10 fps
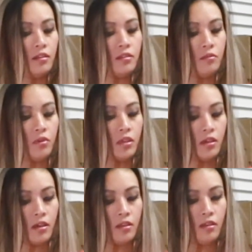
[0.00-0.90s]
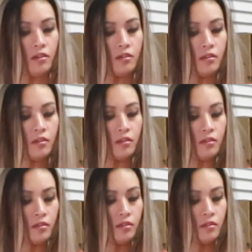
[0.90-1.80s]
let's see what I got here.
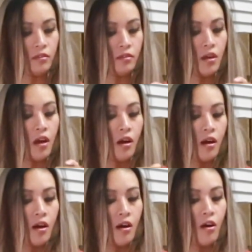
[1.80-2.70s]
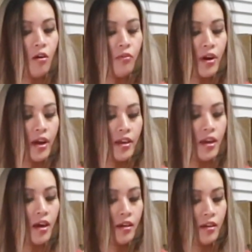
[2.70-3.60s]
All right,
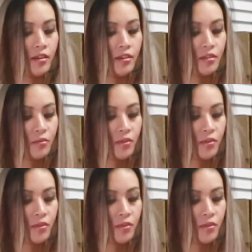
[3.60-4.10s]
yeah, this